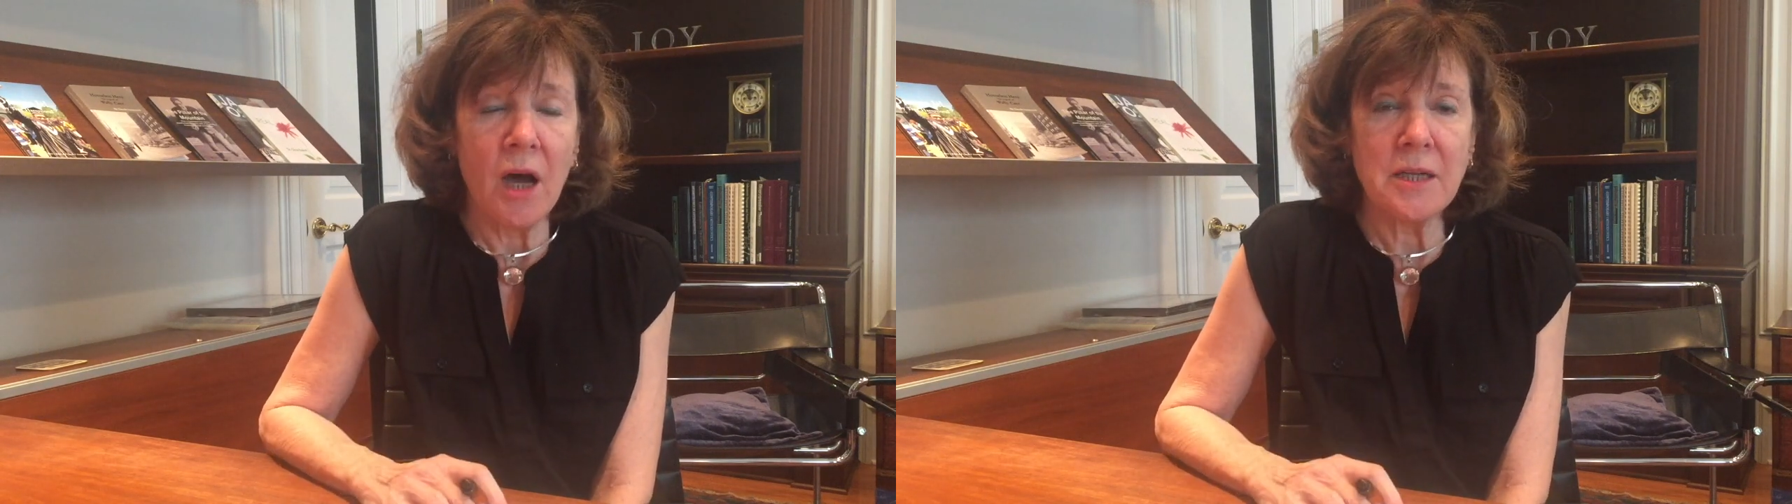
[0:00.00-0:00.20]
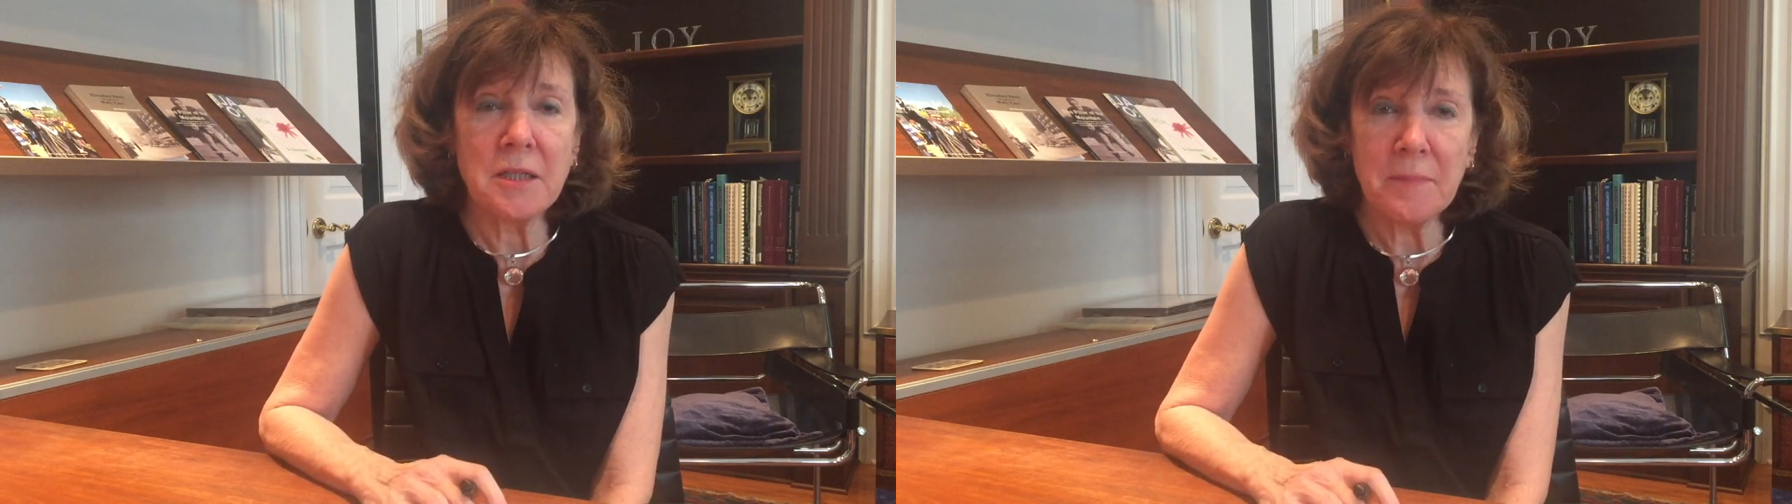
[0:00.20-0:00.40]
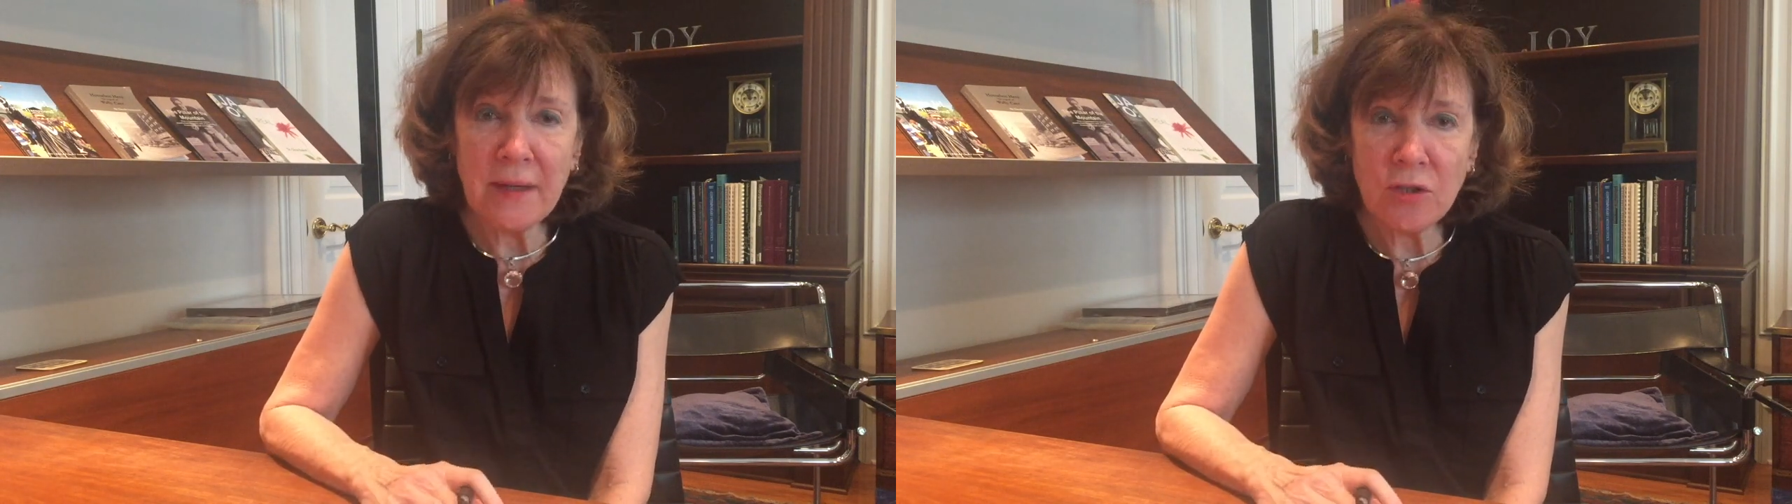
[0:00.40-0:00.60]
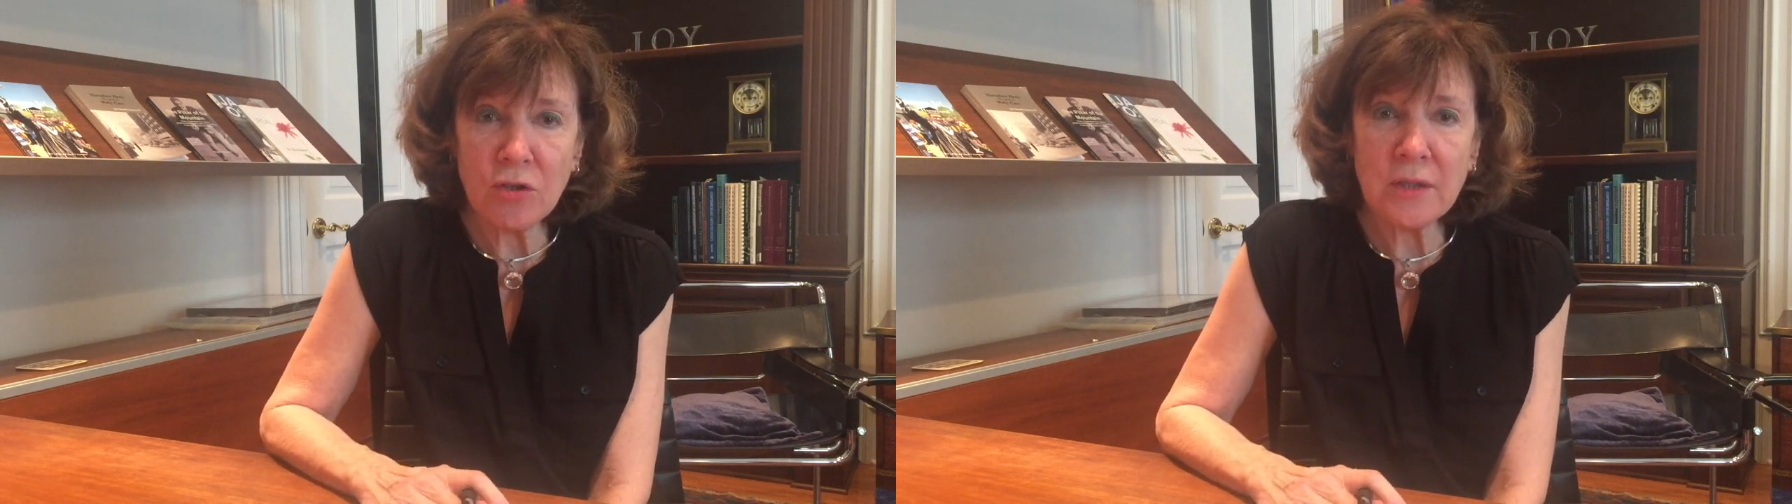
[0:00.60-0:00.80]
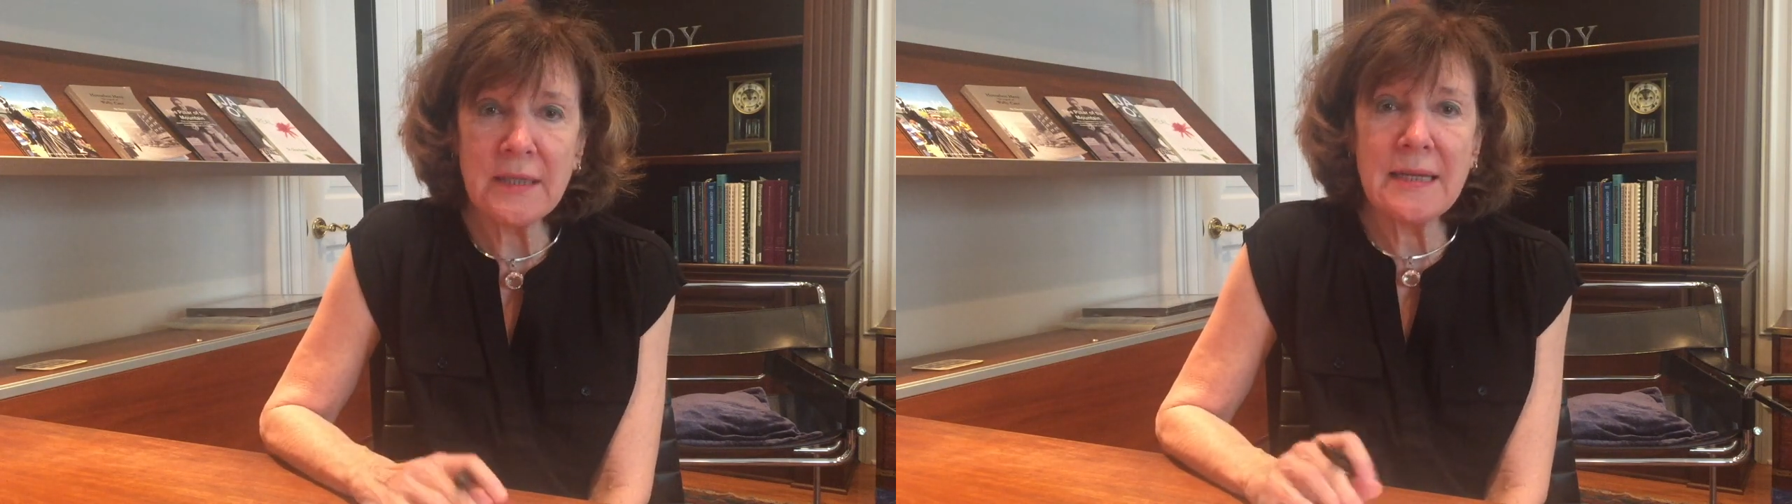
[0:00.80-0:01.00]
a
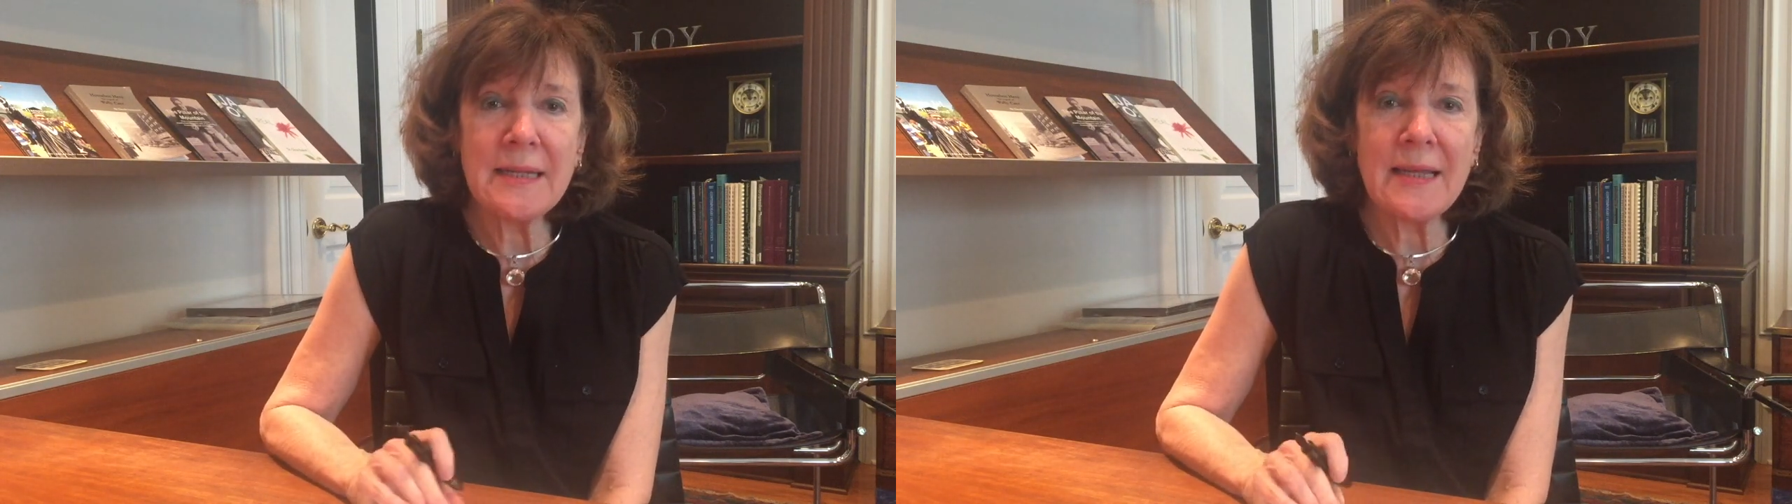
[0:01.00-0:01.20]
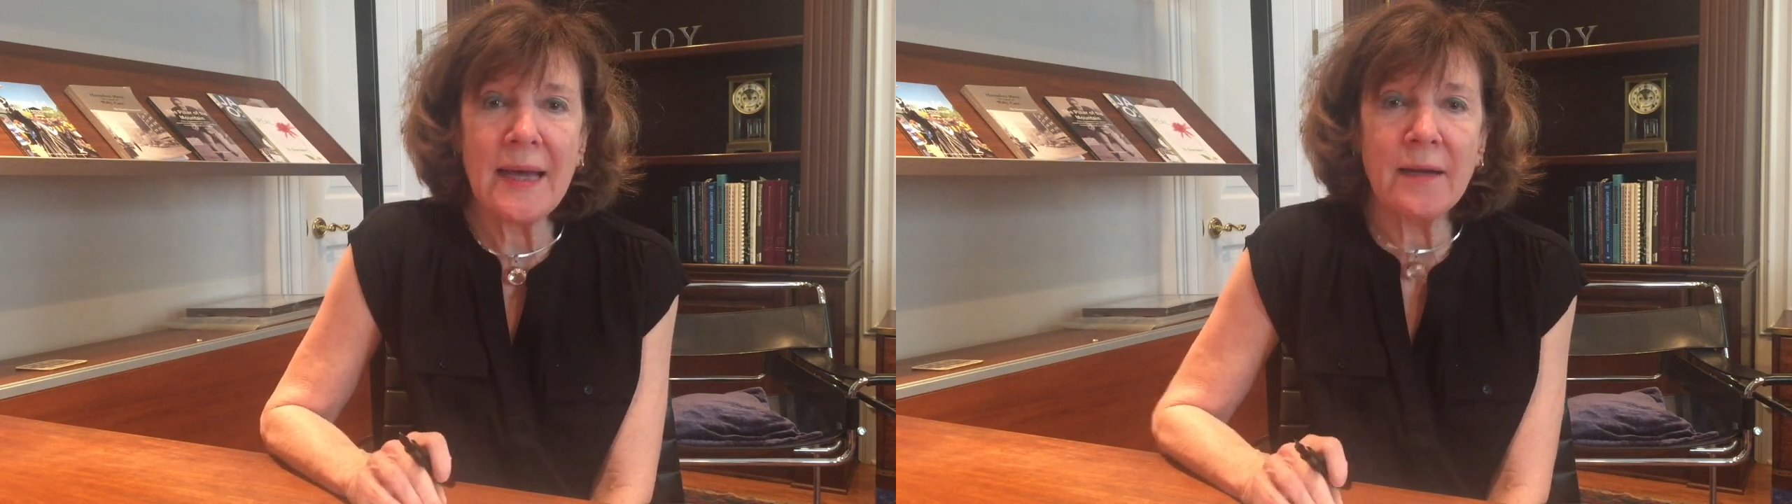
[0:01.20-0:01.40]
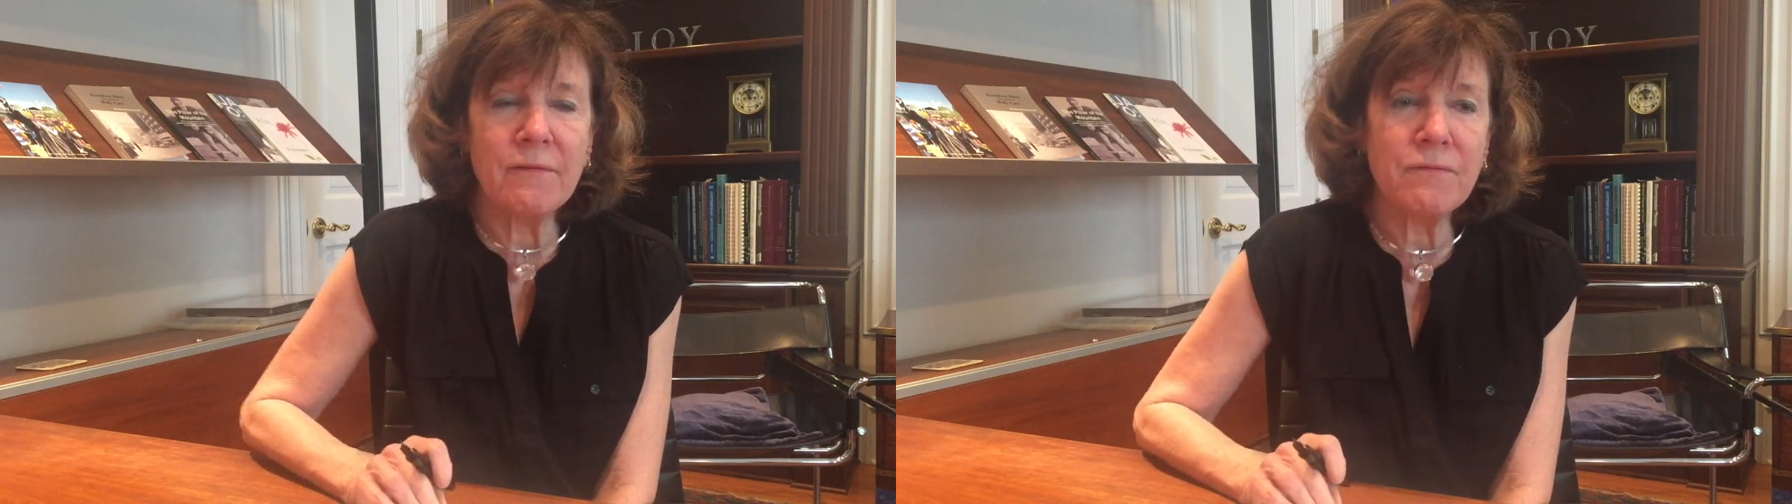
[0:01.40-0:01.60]
specialty that